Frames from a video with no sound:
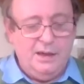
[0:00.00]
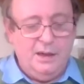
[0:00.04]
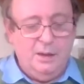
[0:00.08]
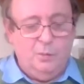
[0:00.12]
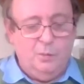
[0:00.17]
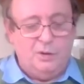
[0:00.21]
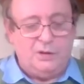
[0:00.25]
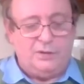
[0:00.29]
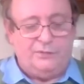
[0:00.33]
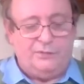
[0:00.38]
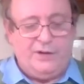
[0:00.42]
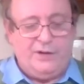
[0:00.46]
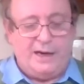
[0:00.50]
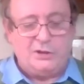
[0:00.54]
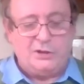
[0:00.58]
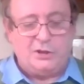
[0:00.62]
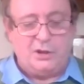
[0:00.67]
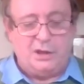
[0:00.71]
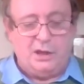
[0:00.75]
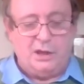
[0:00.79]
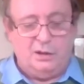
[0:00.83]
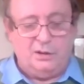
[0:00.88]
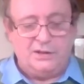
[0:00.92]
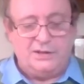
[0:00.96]
was fractured
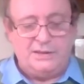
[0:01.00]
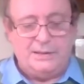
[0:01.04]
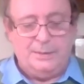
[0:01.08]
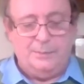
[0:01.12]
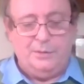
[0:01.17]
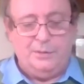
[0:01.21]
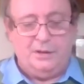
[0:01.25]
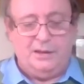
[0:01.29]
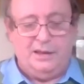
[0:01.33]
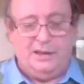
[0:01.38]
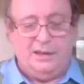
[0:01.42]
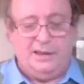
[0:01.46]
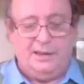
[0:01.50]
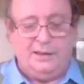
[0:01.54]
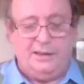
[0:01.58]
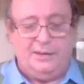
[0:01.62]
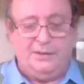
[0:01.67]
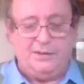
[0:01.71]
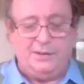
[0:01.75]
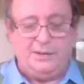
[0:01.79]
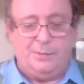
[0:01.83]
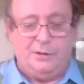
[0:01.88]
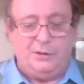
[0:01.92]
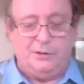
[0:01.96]
along similar
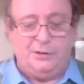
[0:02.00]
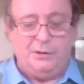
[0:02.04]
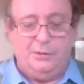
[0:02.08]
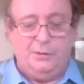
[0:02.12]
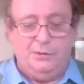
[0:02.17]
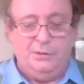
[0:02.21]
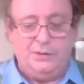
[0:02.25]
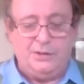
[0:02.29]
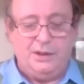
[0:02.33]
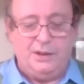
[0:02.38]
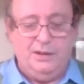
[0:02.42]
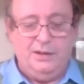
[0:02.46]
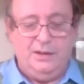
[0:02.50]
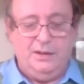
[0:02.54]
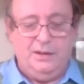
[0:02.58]
lines among those